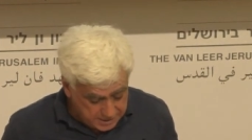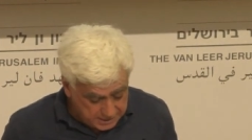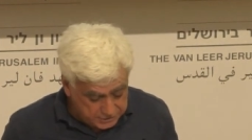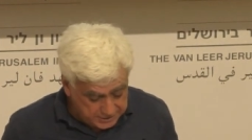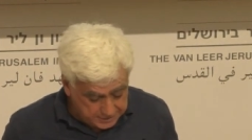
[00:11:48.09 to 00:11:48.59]

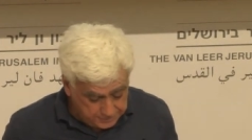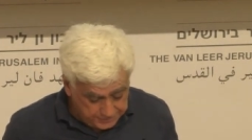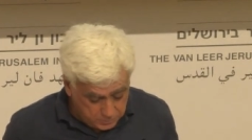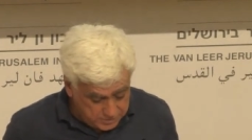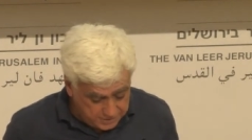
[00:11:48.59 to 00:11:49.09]
as she can
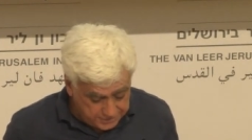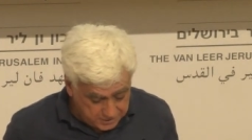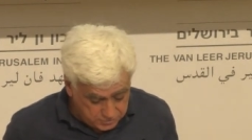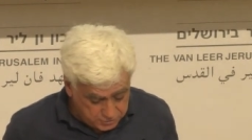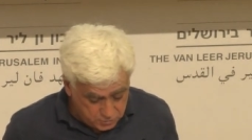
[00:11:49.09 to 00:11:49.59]
feel with a
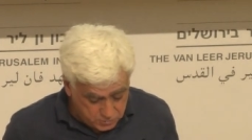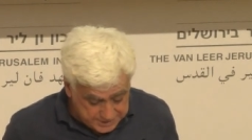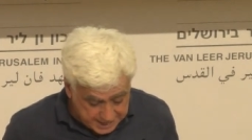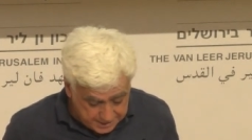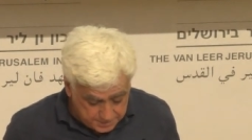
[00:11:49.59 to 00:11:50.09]
fellow Jew,
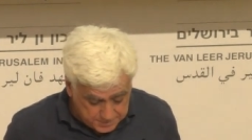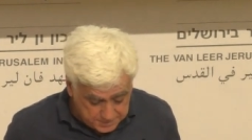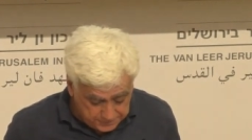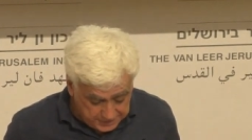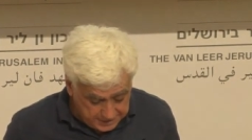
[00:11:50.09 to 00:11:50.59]
and Arab
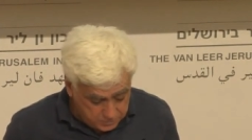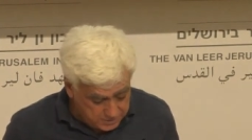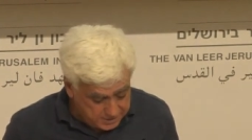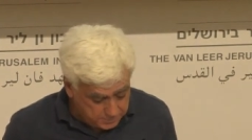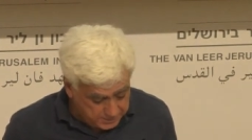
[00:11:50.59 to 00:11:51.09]
can feel
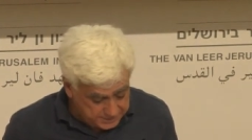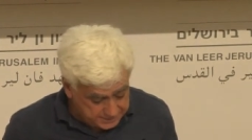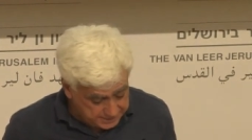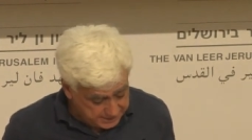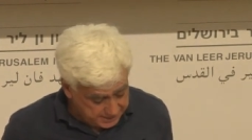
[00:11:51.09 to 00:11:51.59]
equally at
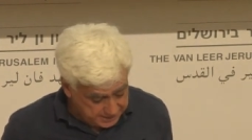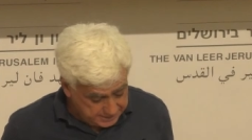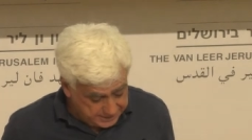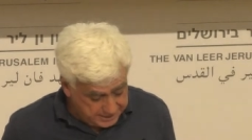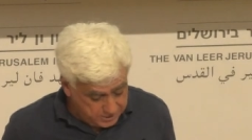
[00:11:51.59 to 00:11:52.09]
peace
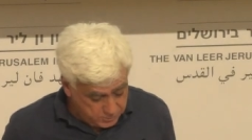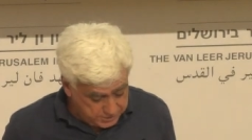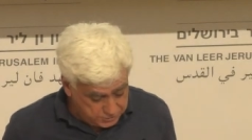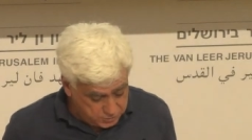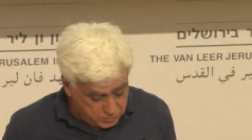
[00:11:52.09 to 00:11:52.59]
dealing with
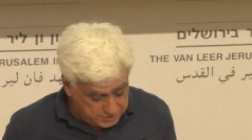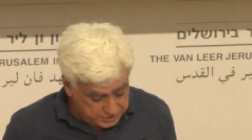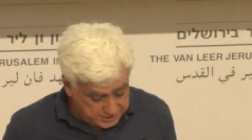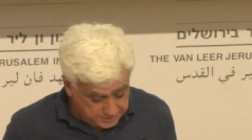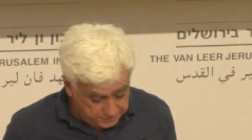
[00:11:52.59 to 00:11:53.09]
a Jew as
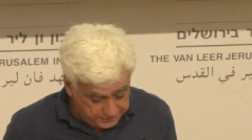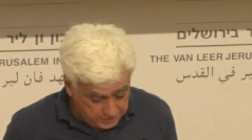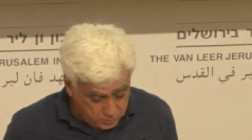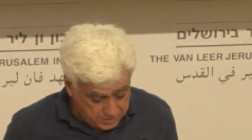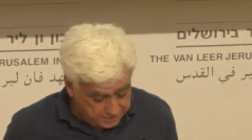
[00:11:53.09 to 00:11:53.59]
she can
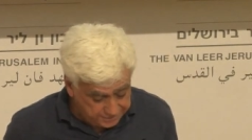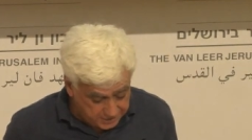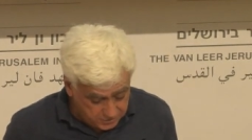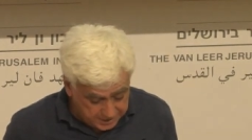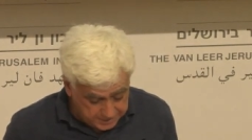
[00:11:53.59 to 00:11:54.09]
feel with a
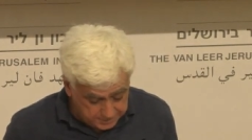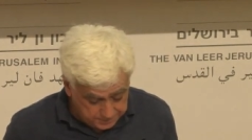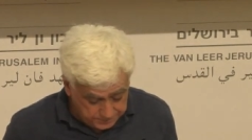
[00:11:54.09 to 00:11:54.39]
fellow Arab,